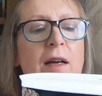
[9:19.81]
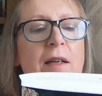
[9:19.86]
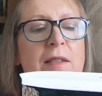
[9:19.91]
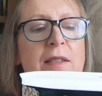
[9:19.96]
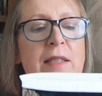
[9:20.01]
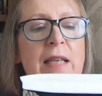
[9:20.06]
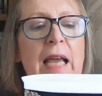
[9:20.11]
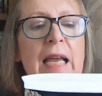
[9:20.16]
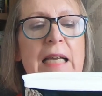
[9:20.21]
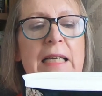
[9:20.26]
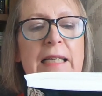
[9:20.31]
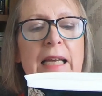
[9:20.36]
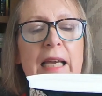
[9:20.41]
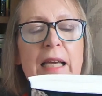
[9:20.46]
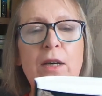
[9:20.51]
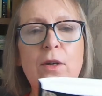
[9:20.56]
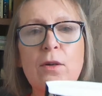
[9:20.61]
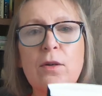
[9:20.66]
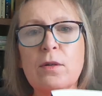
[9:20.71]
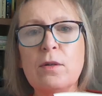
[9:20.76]

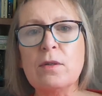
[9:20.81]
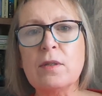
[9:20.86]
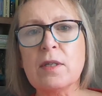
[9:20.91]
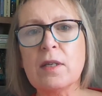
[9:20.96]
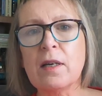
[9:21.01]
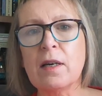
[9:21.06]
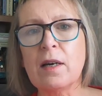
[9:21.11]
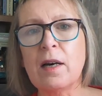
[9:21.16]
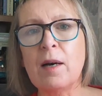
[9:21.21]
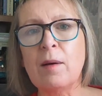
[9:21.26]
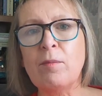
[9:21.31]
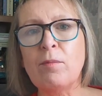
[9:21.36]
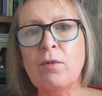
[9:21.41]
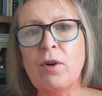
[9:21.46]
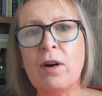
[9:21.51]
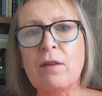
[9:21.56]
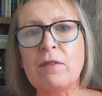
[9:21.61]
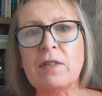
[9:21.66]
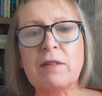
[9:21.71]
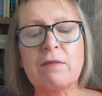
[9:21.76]
Sadie, who's a
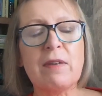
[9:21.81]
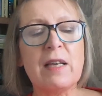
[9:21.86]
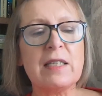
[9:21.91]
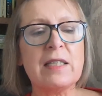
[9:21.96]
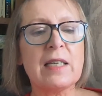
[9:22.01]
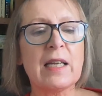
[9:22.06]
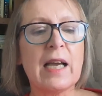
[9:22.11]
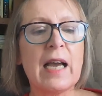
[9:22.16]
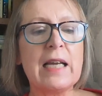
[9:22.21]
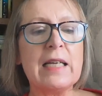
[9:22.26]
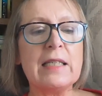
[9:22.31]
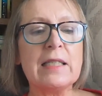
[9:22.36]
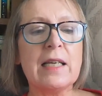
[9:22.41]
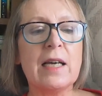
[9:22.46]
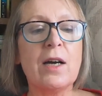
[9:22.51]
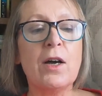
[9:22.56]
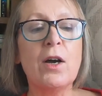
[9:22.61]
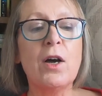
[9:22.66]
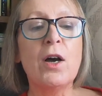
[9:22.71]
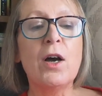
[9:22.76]
private
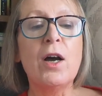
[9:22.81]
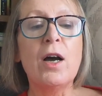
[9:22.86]
investigator.